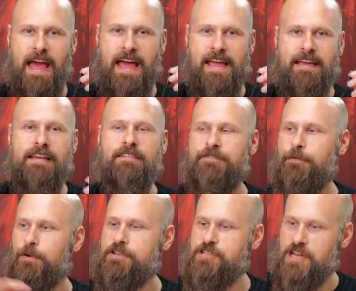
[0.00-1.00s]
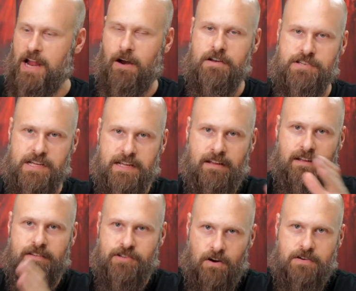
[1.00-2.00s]
A is for charging,
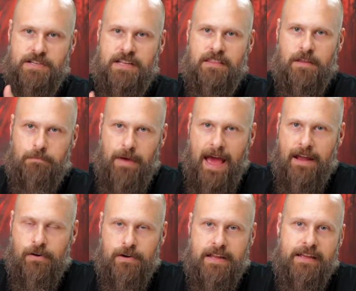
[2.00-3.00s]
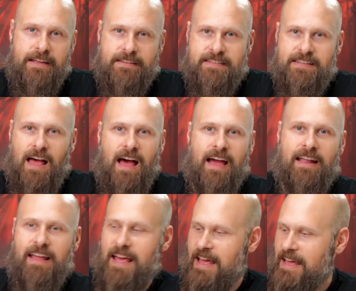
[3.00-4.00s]
charging the battery inside.
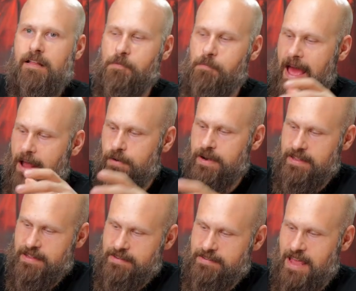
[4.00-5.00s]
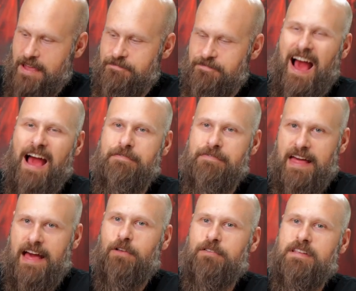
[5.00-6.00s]
The battery is a
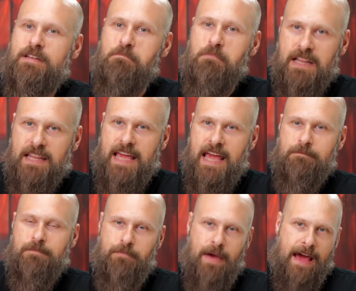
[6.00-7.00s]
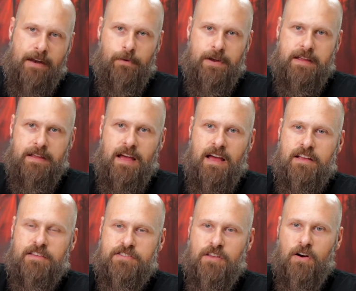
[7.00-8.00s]
5,000 milliamp battery,
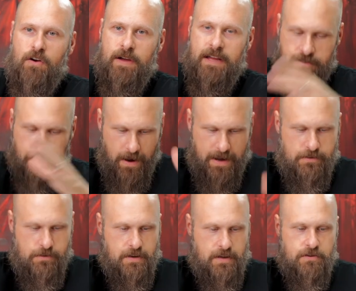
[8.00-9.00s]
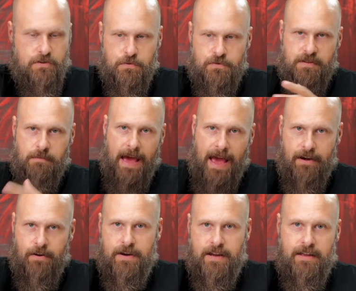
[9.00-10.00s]
so it's great. You can use the
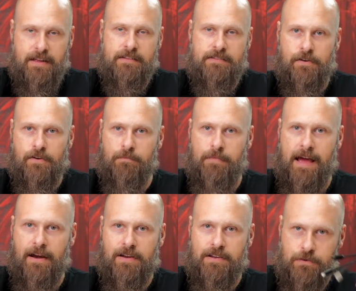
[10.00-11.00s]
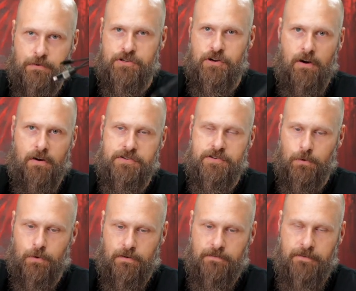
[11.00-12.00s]
battery, internal battery, to charge your
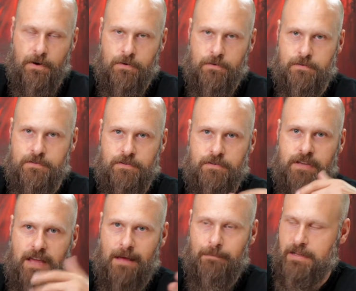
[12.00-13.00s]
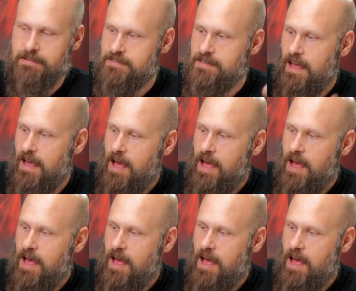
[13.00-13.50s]
phones or tablets,